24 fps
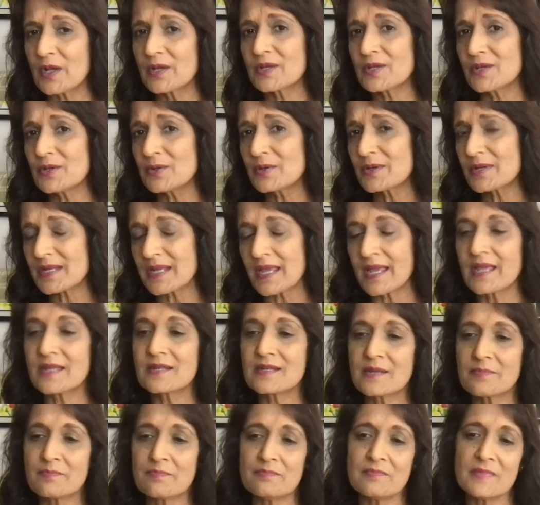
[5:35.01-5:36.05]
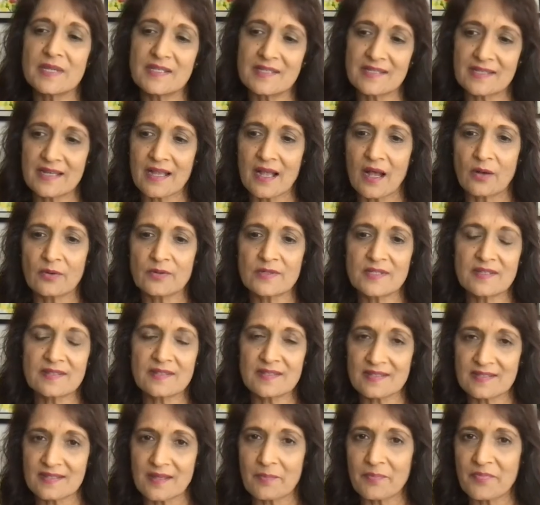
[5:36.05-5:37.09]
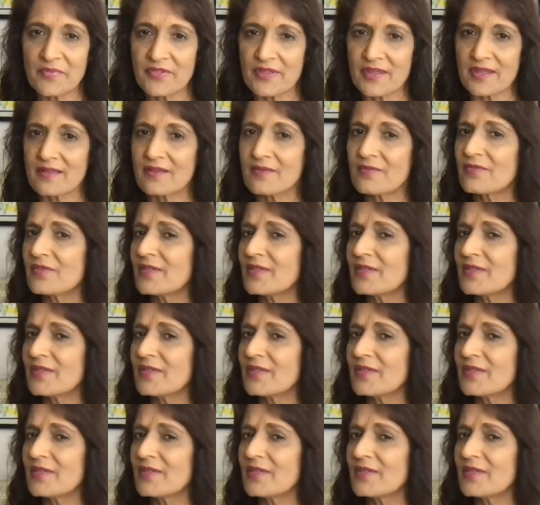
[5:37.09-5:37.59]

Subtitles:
you could end up missing out on something